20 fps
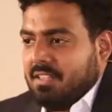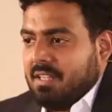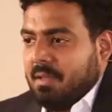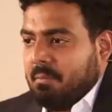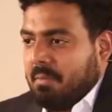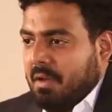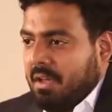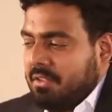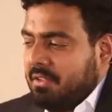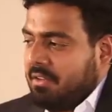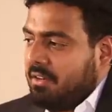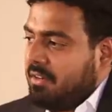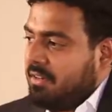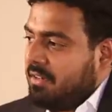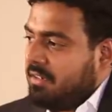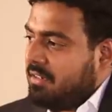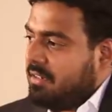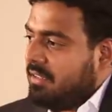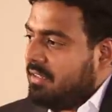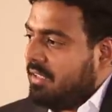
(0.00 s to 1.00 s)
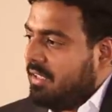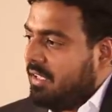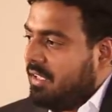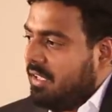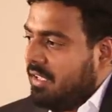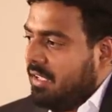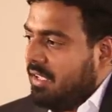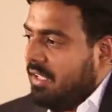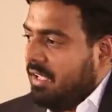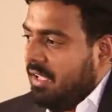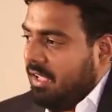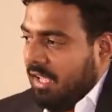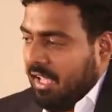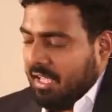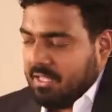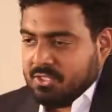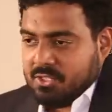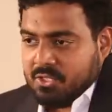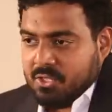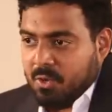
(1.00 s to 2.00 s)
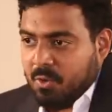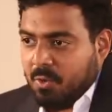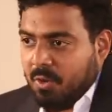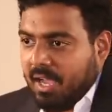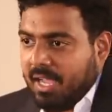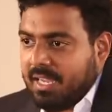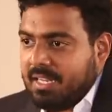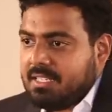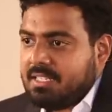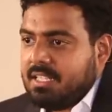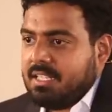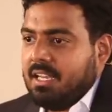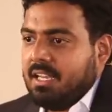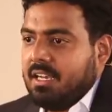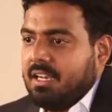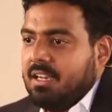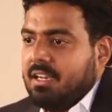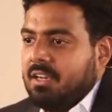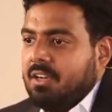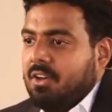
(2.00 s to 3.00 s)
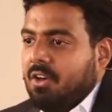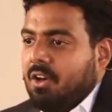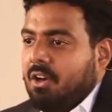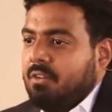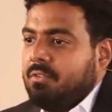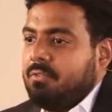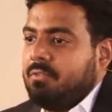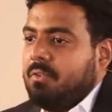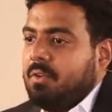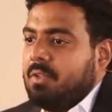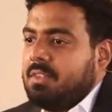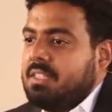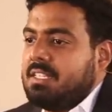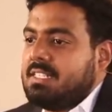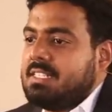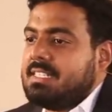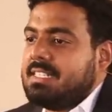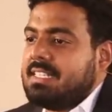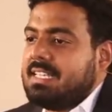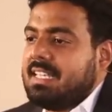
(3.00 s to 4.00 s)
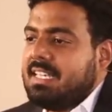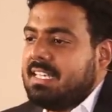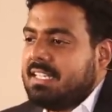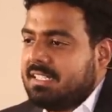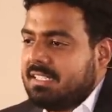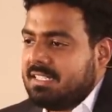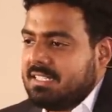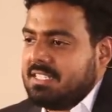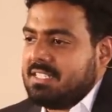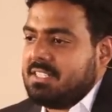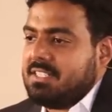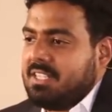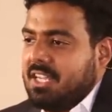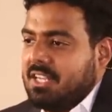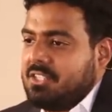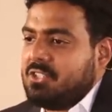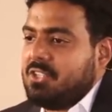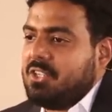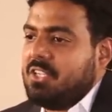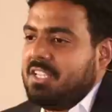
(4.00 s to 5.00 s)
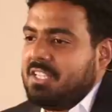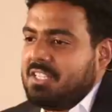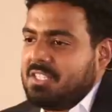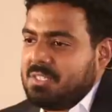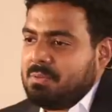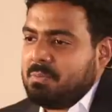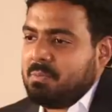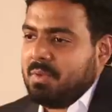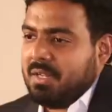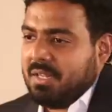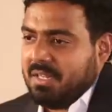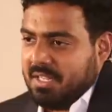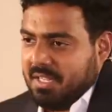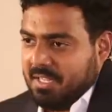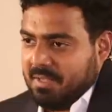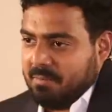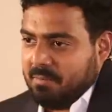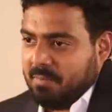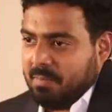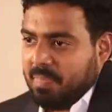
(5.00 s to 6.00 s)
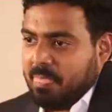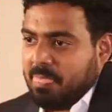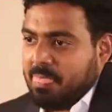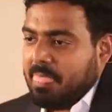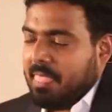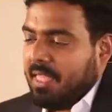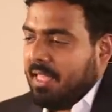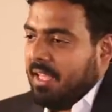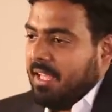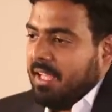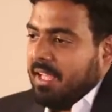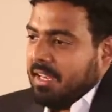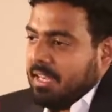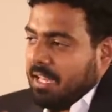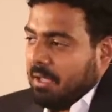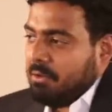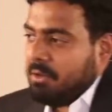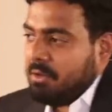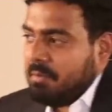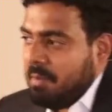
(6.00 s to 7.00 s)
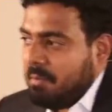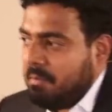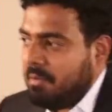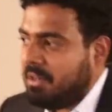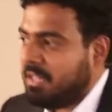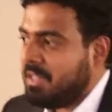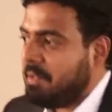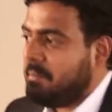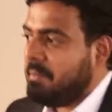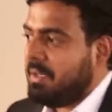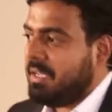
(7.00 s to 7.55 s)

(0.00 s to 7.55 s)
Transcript: the mother has no idea of the skills that she is building. Now, you remember in the